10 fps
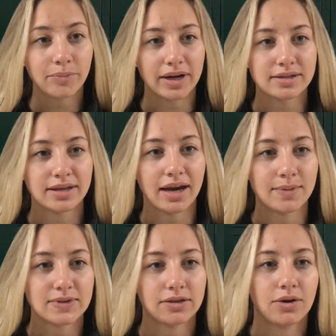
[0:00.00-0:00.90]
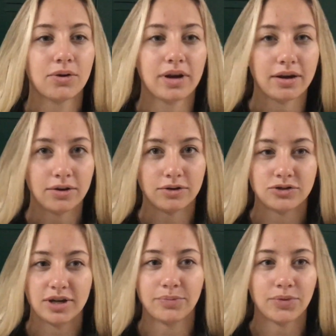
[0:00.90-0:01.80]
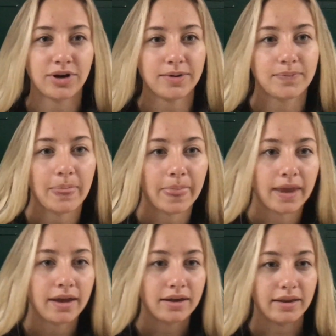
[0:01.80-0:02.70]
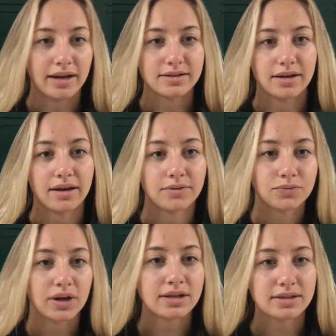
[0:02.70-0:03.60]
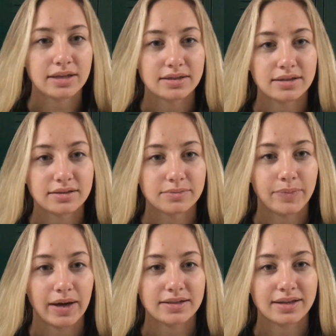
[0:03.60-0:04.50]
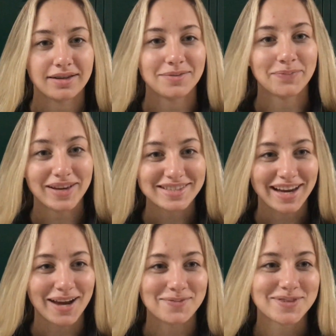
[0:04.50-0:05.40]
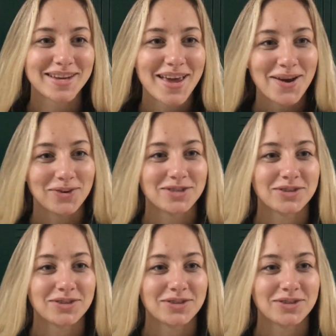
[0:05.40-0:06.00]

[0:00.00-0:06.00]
best times at the OK Gold Jamboree last night. Running season's best, best times were